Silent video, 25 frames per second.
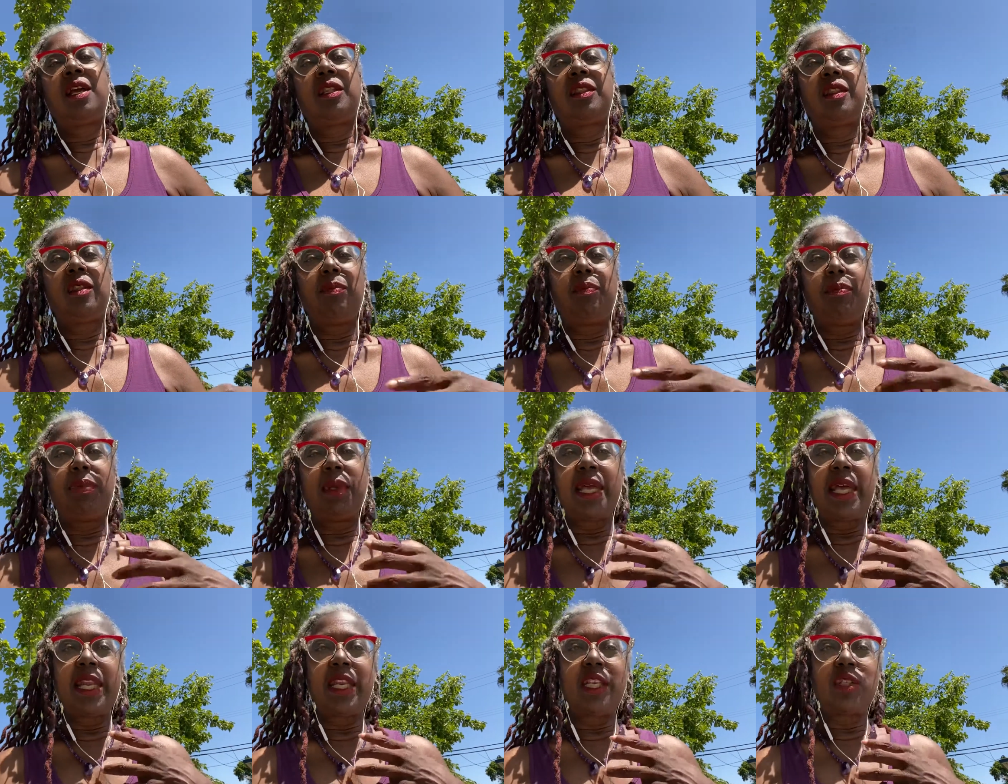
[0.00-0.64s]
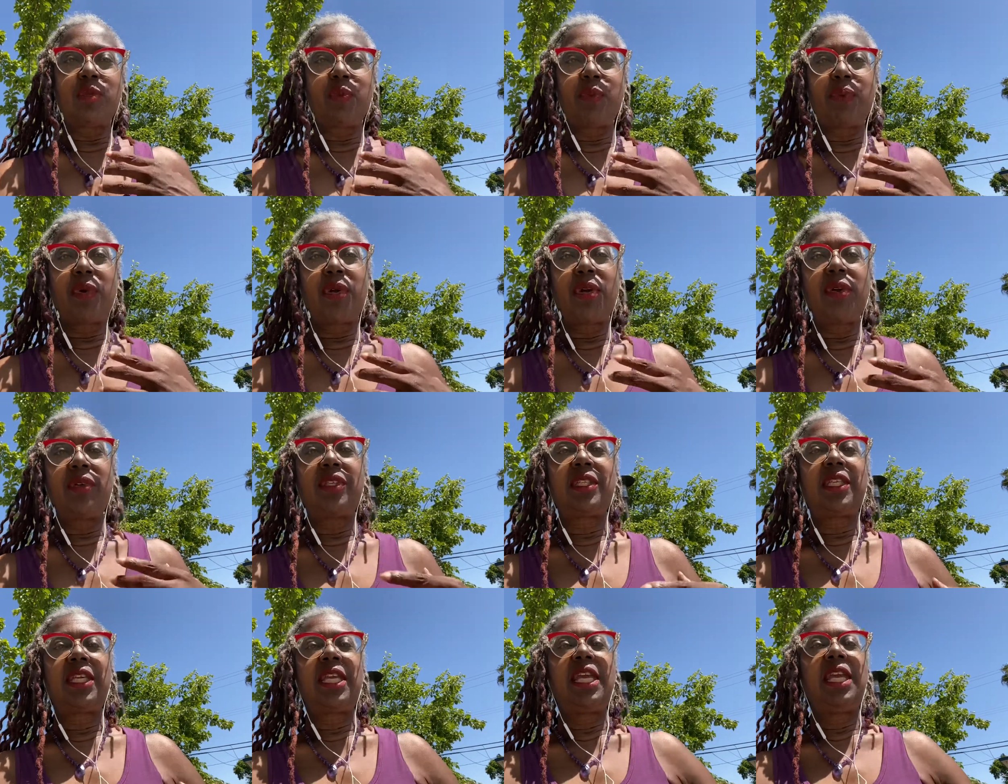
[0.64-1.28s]
The blood is
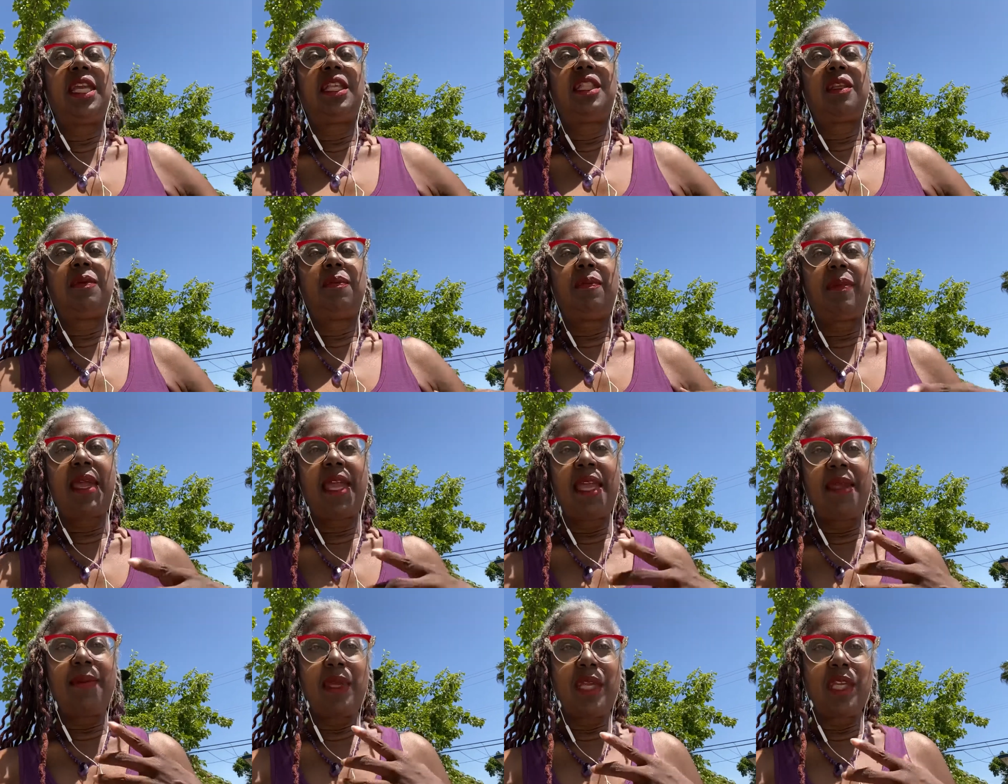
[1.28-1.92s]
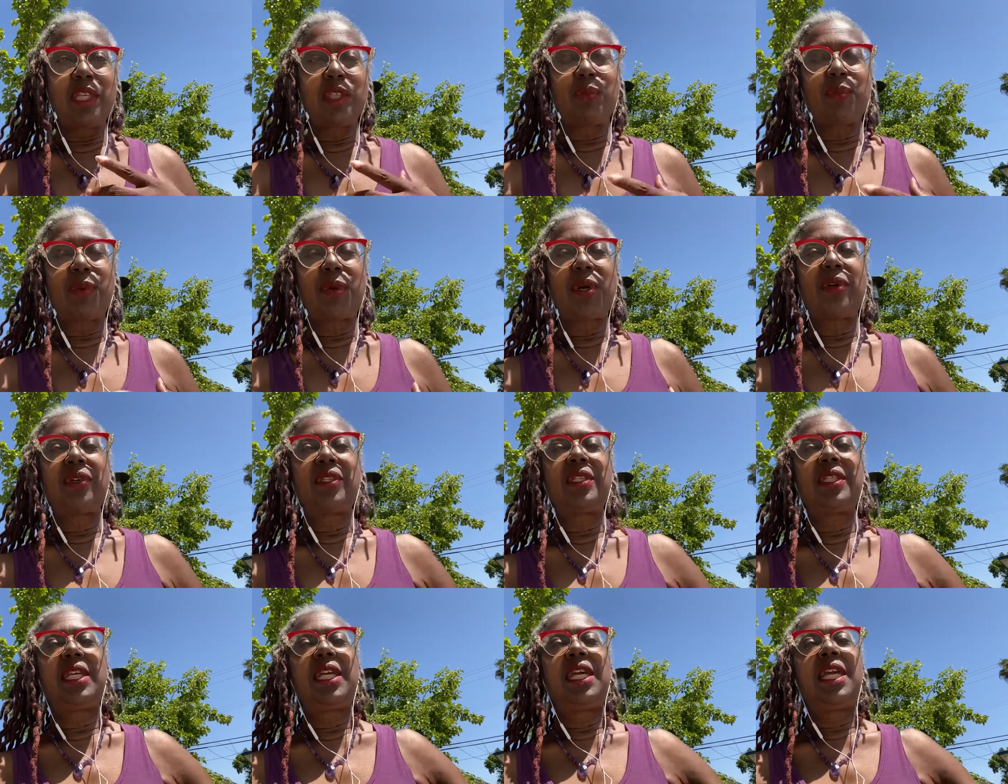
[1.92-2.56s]
protein. The baby is
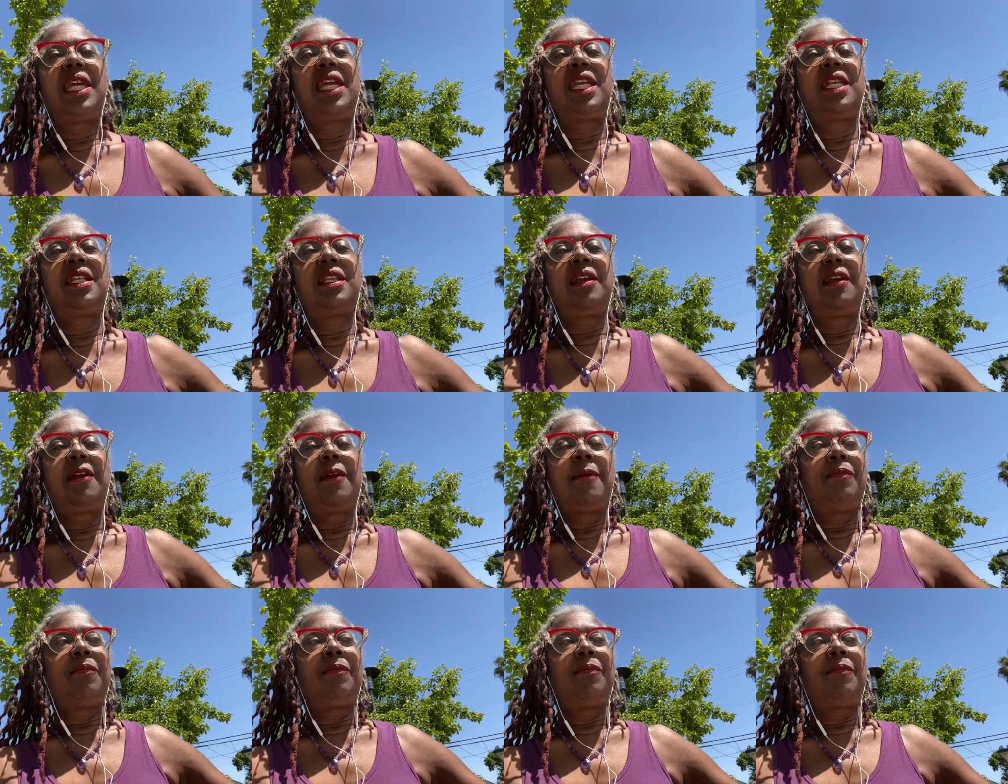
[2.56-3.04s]
protein.